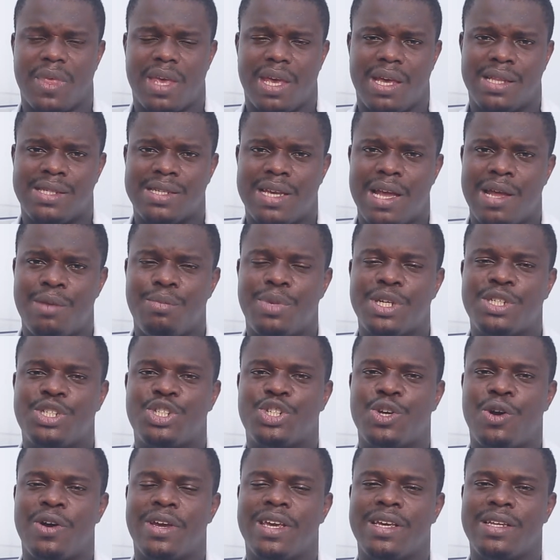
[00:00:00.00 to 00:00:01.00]
It can be
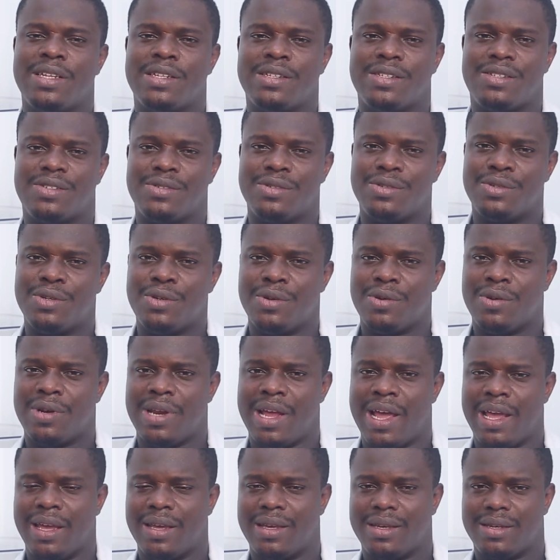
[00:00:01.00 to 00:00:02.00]
shocking to know,
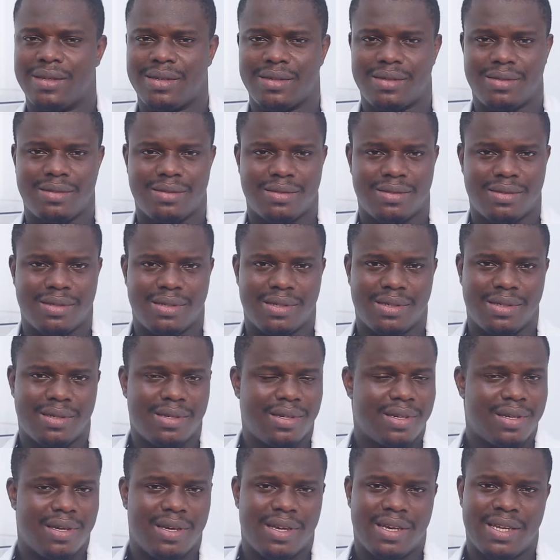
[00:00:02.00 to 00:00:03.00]
like,
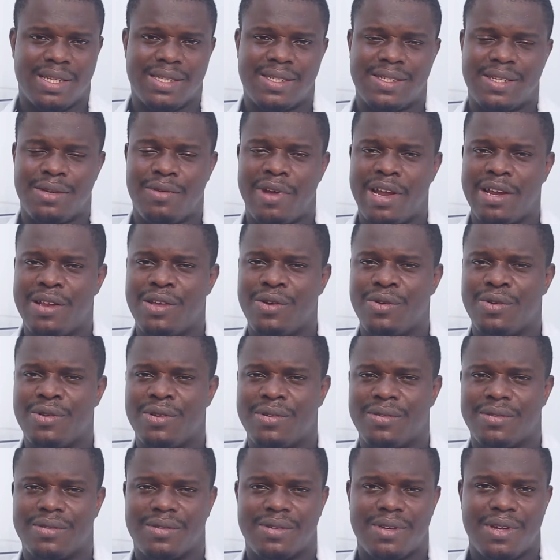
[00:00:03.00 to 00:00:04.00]
in Sierra
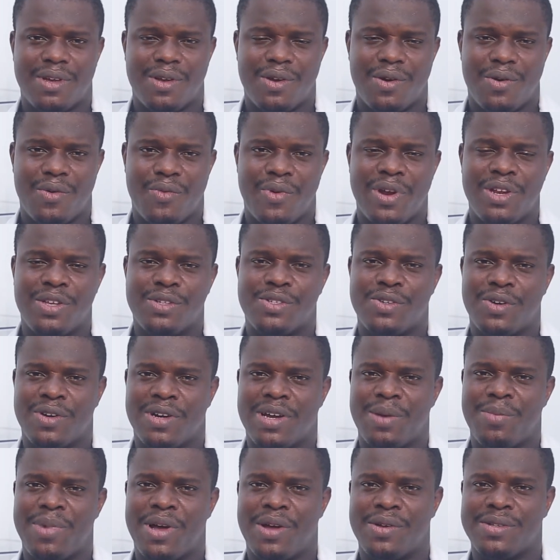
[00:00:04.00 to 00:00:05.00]
Leone, when you
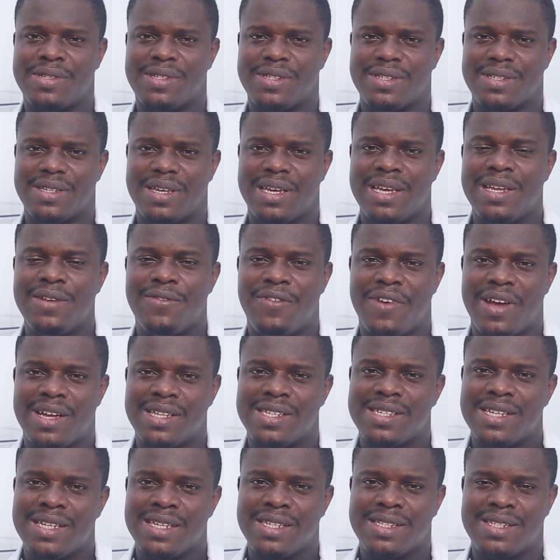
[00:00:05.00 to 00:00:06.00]
talk about
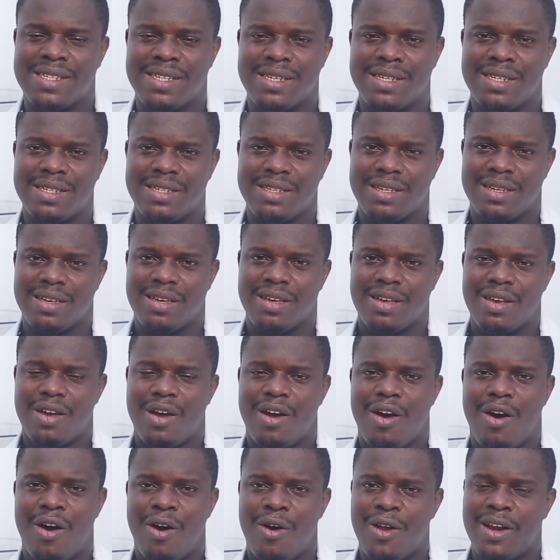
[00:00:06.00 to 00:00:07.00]
infertility,
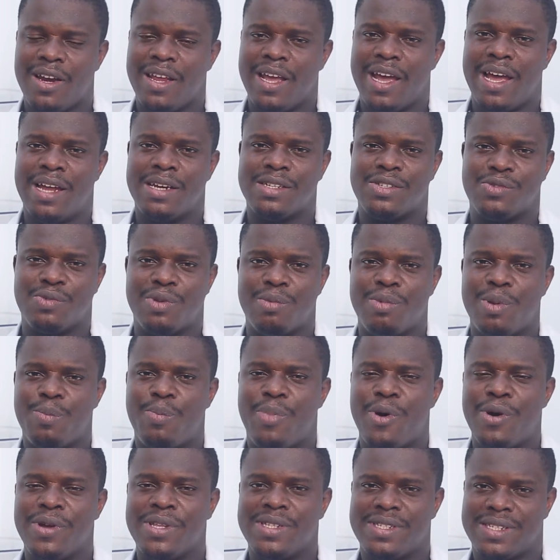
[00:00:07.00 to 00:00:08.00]
all the hands will be
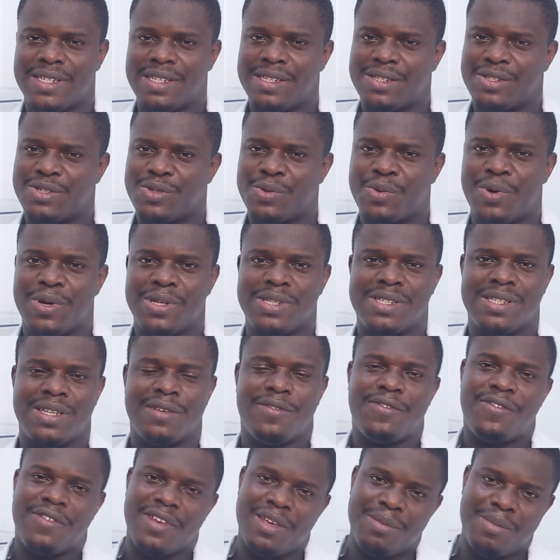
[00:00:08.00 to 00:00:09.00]
pointing towards the
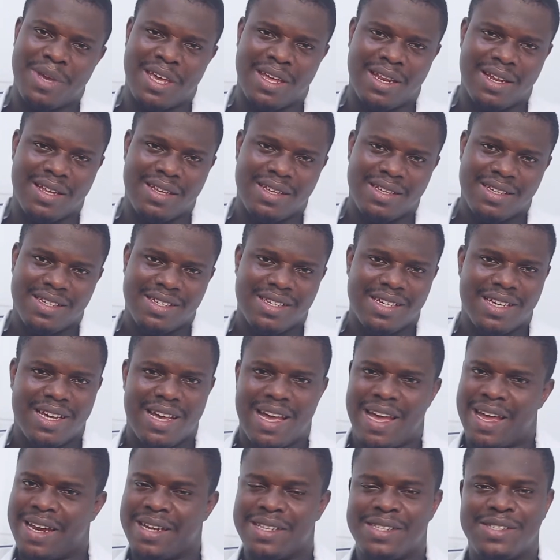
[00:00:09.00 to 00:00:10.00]
female,
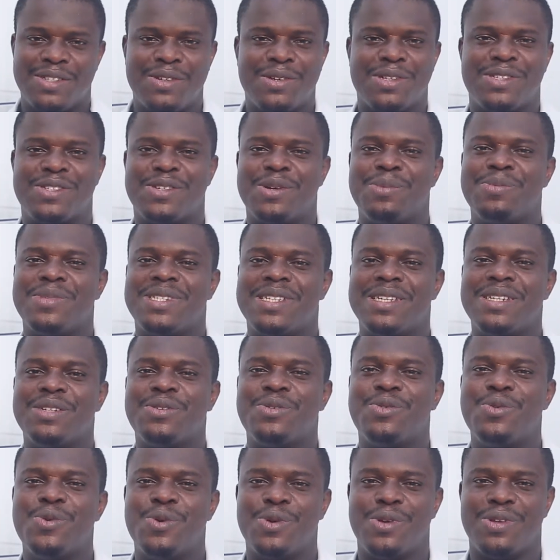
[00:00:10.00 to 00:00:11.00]
and it's not
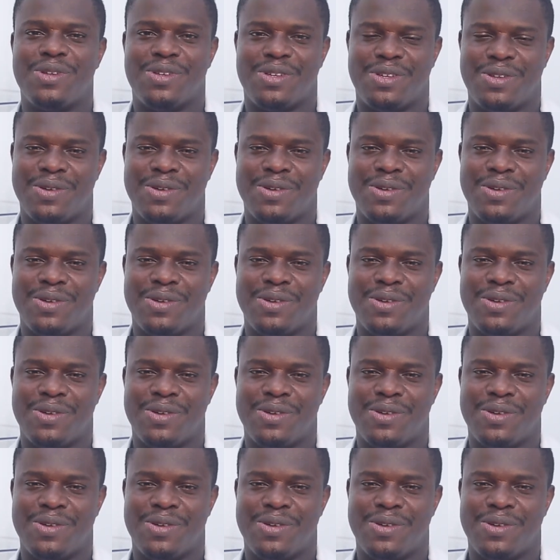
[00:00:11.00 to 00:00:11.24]
something good.